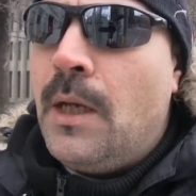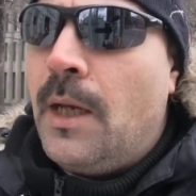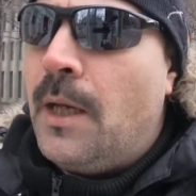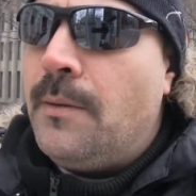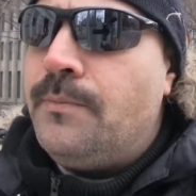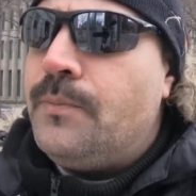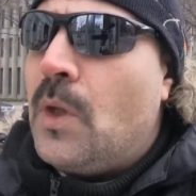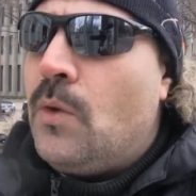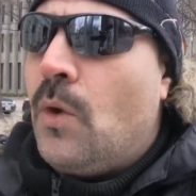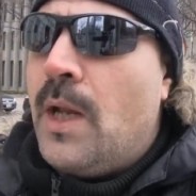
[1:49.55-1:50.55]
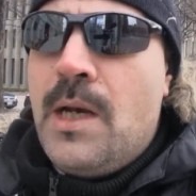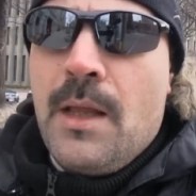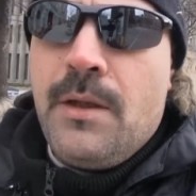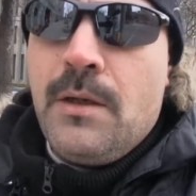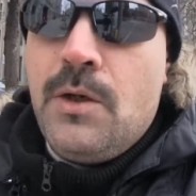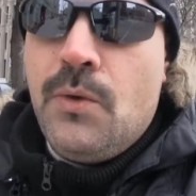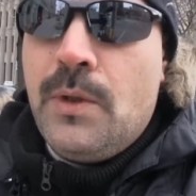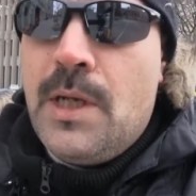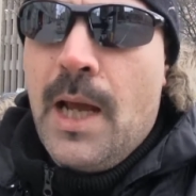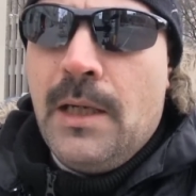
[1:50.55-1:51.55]
who had nothing to do
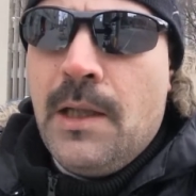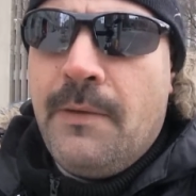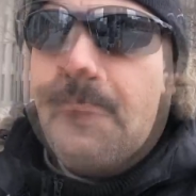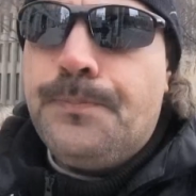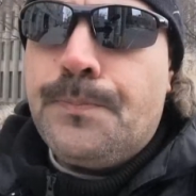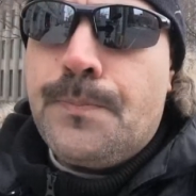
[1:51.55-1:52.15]
with 9/11.